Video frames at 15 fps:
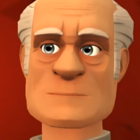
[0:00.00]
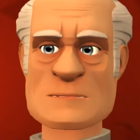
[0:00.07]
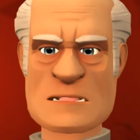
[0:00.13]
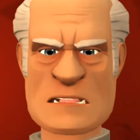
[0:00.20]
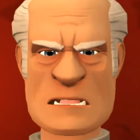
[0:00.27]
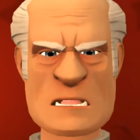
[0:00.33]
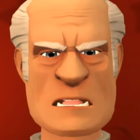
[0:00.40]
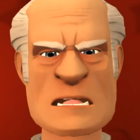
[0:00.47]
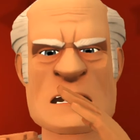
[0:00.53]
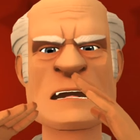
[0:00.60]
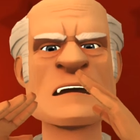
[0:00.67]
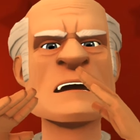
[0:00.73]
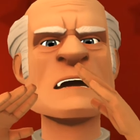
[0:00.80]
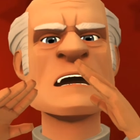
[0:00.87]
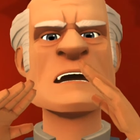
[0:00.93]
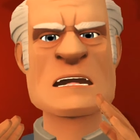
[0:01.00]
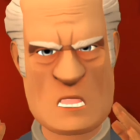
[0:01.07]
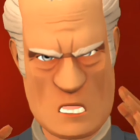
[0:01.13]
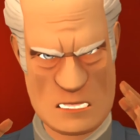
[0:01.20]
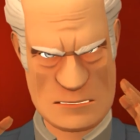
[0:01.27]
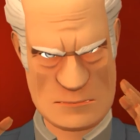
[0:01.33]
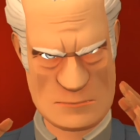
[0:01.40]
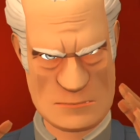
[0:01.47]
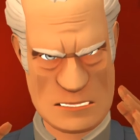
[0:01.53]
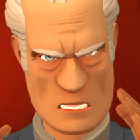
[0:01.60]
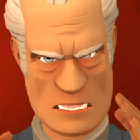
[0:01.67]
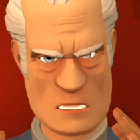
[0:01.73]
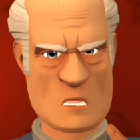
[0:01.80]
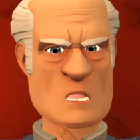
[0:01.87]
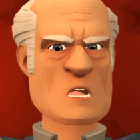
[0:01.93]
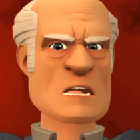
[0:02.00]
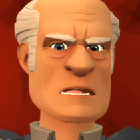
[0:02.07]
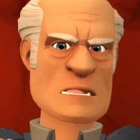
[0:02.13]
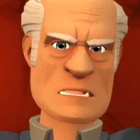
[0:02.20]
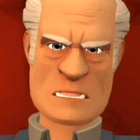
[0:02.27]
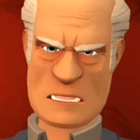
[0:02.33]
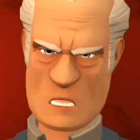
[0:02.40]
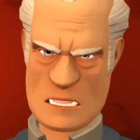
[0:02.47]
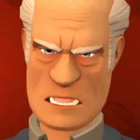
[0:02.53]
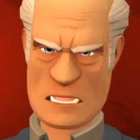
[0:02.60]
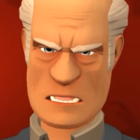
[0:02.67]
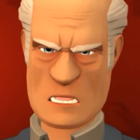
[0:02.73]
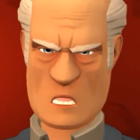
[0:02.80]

After receiving the call, he was too angry with the